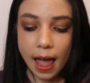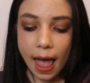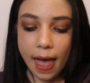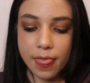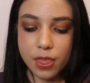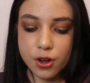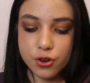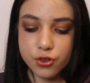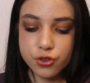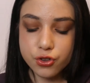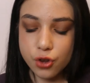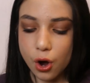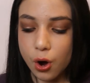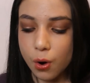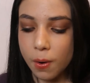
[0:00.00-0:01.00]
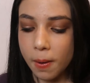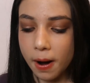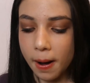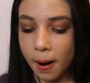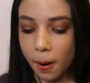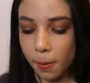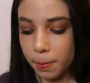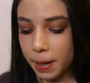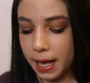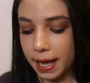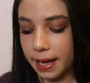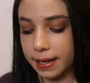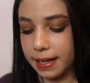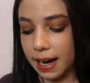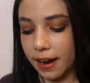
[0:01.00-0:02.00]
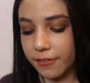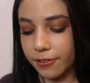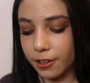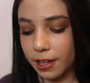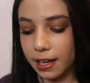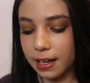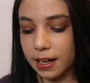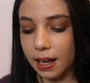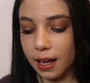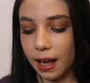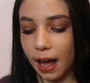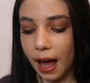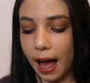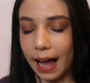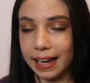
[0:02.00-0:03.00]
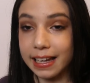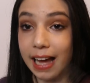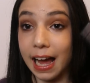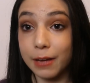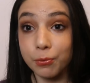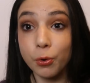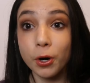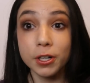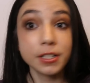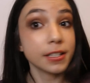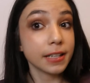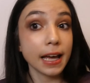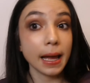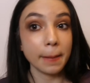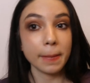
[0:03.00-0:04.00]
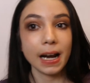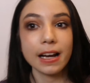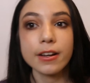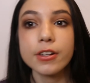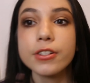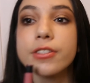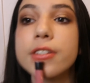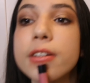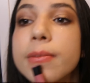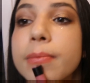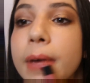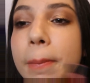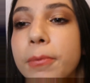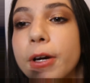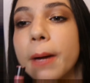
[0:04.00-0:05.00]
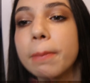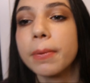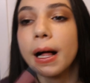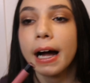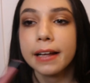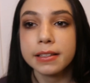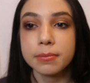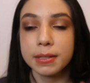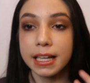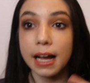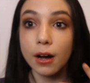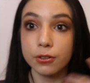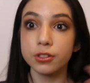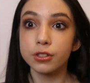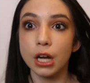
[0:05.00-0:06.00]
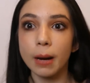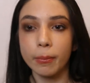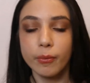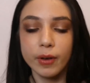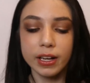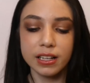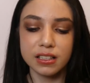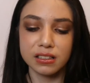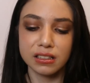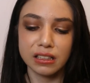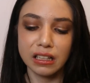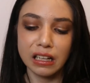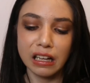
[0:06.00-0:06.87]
and they're so opaque, and I feel like I wore it today, but I just reapplied something else on top of it because